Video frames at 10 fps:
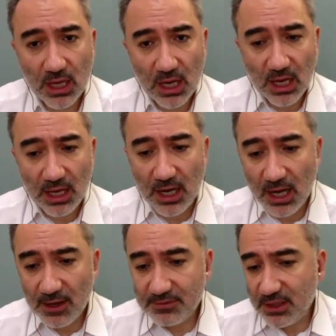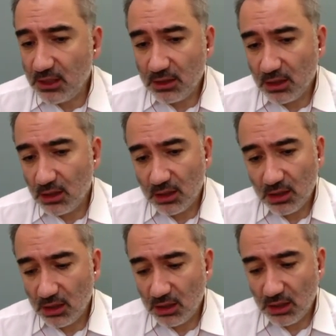And I have seen
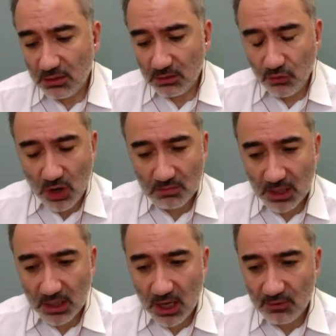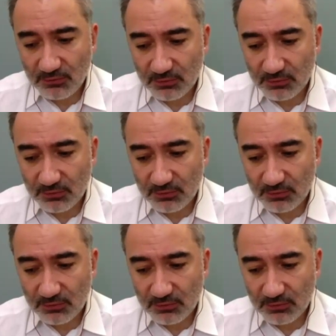throughout my life,